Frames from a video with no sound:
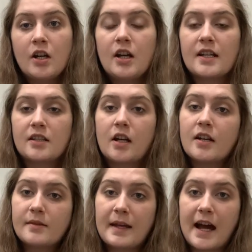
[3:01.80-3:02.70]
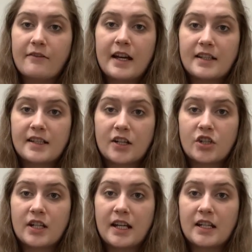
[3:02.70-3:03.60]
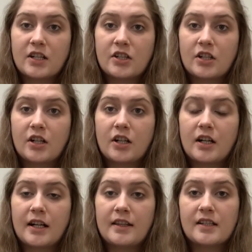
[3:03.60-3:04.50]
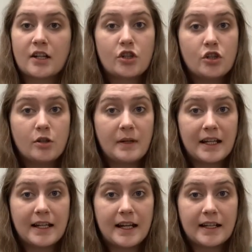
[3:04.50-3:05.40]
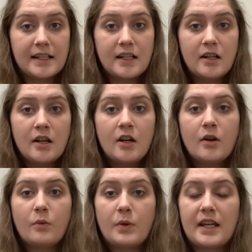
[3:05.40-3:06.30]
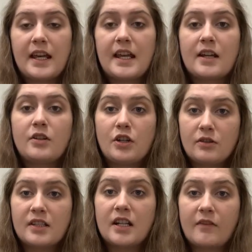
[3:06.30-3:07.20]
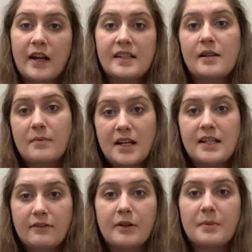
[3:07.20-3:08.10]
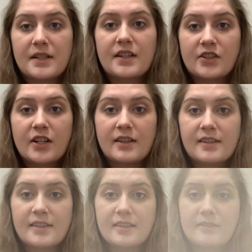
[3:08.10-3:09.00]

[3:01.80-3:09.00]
As long as we have that suction canister and the suction tubing connected, we can use the device in many different positions.